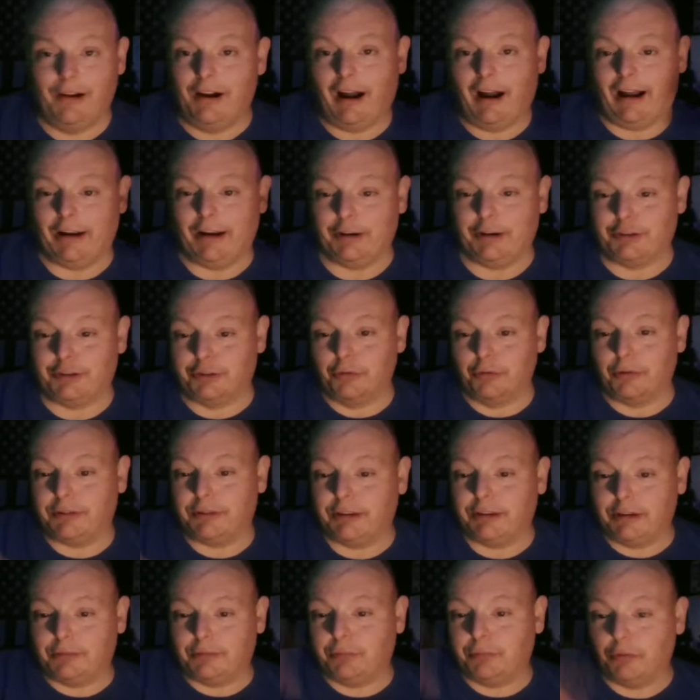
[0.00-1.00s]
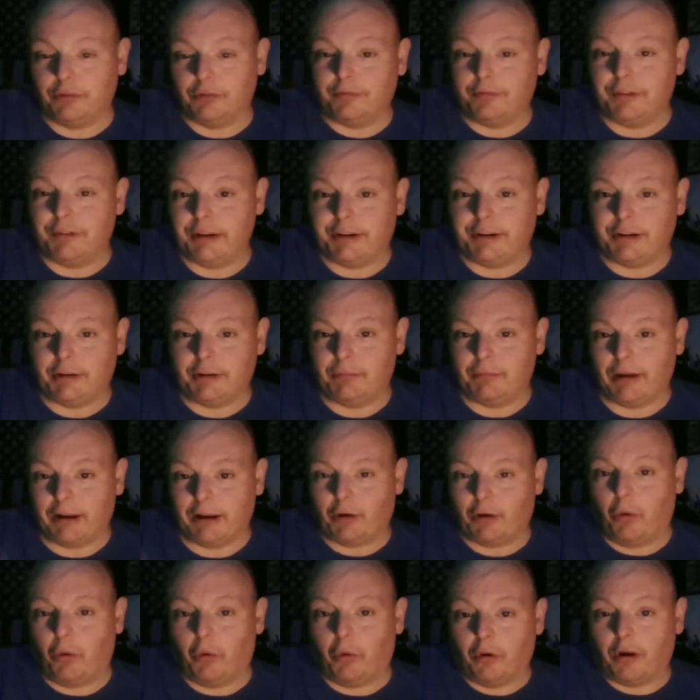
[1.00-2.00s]
I just threw a teaspoon of each in my
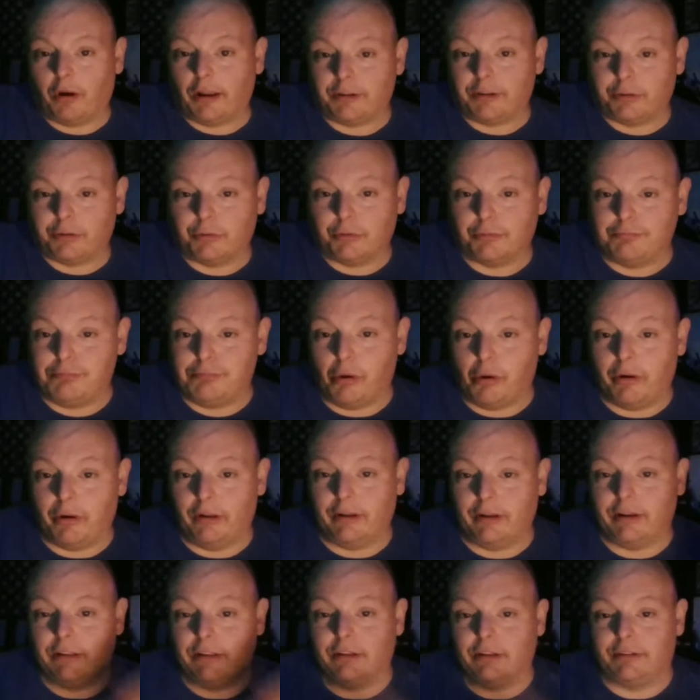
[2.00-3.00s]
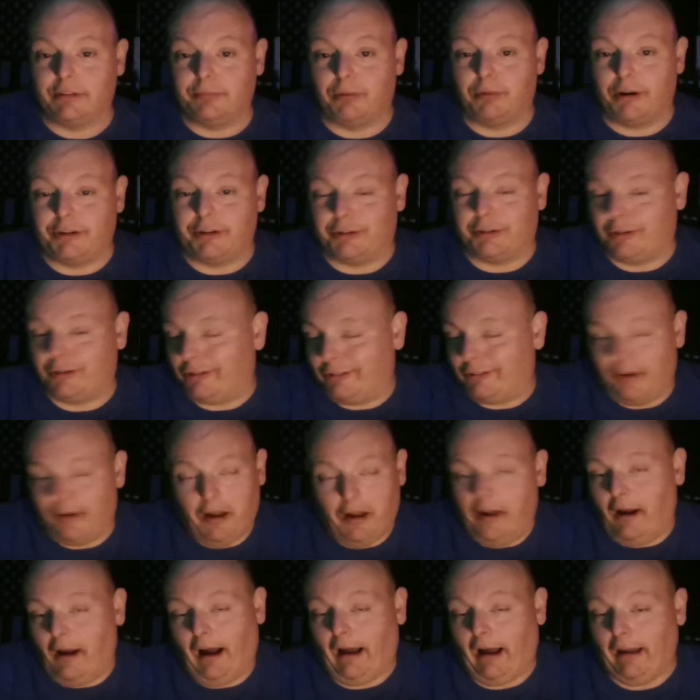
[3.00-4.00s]
corn as it was boiling in this pressure cooker.
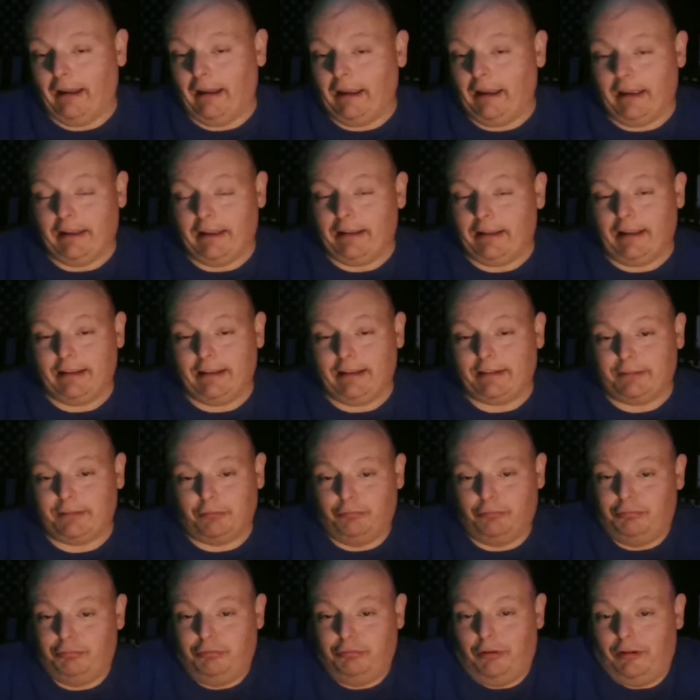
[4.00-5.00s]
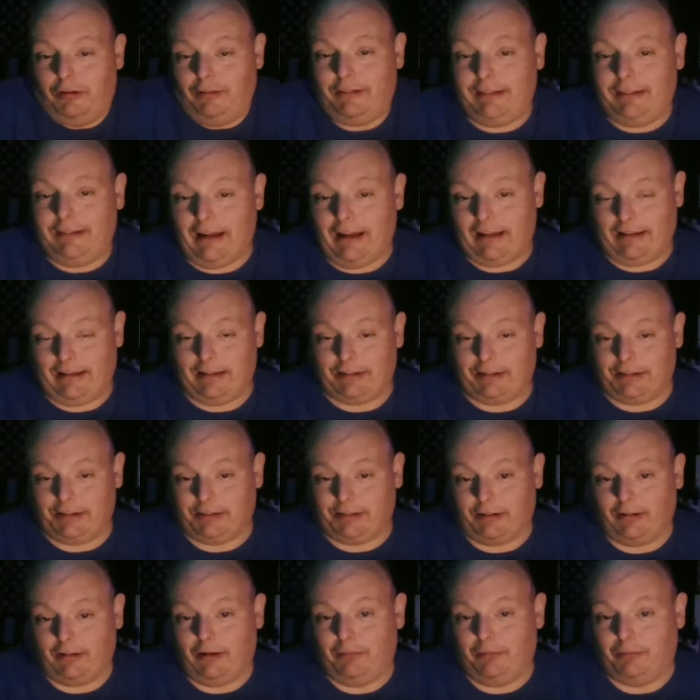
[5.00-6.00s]
It's really not
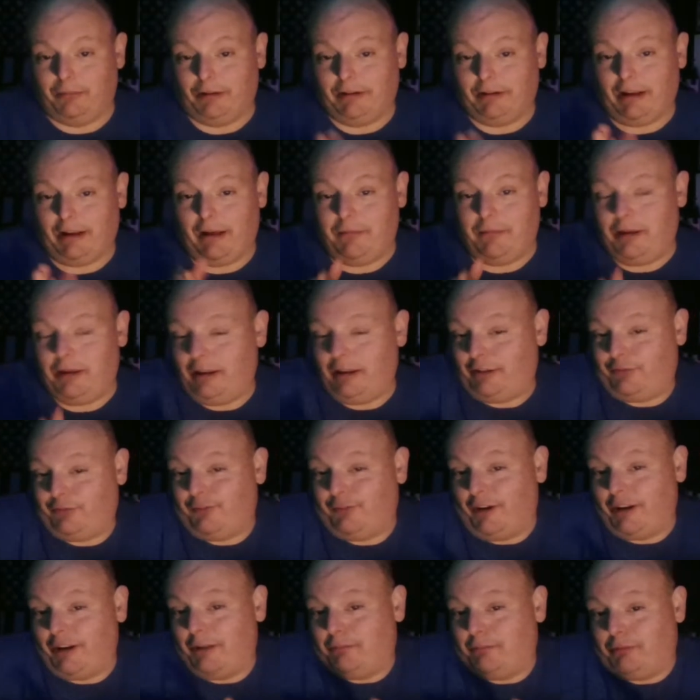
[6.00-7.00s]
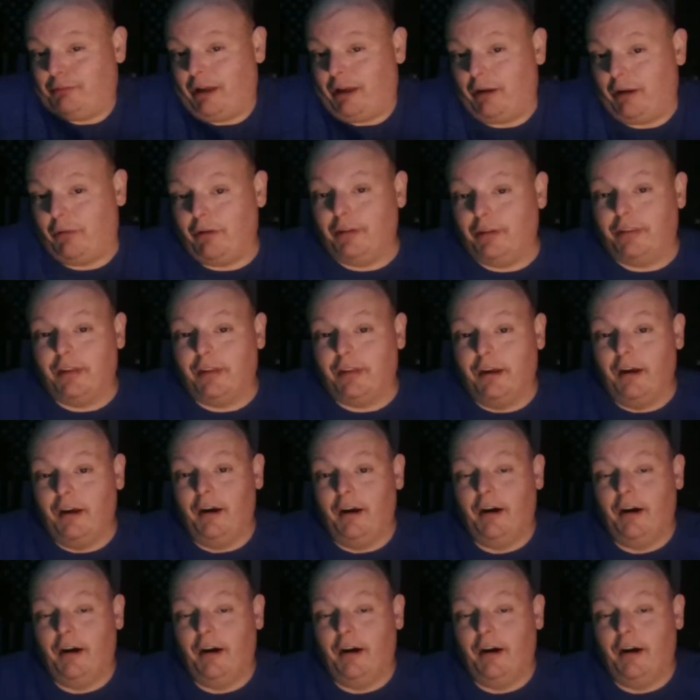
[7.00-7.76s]
necessary, but I mean, it's fun to play with.